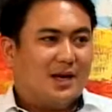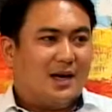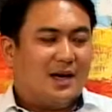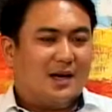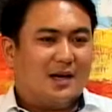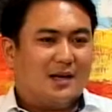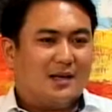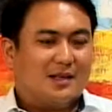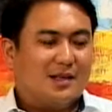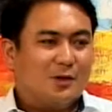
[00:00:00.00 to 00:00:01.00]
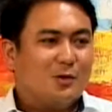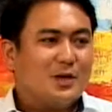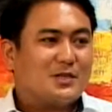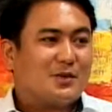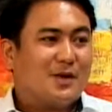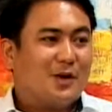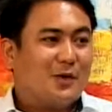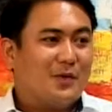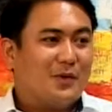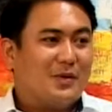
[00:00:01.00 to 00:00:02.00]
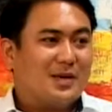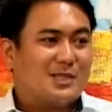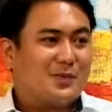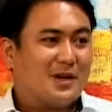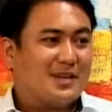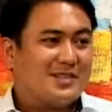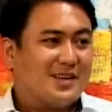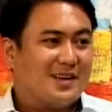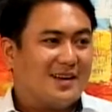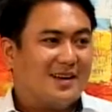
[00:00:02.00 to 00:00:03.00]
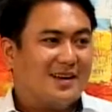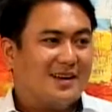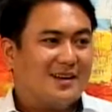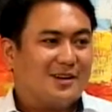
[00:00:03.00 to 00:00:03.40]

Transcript: Uh, two months from now, we will be experiencing uh,